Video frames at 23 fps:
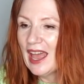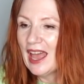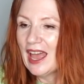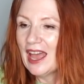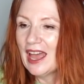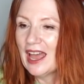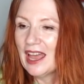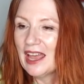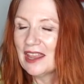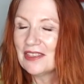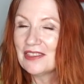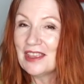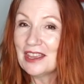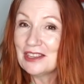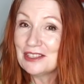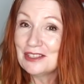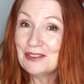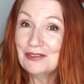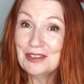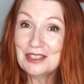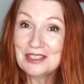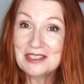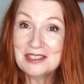
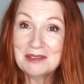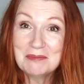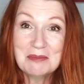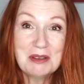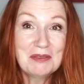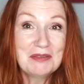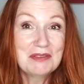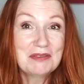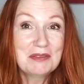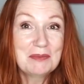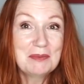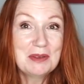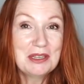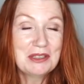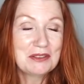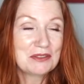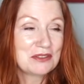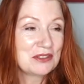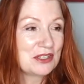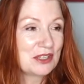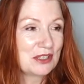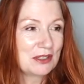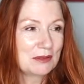That's the first time I've ever been
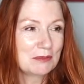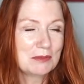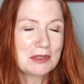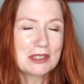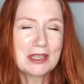on Zoom,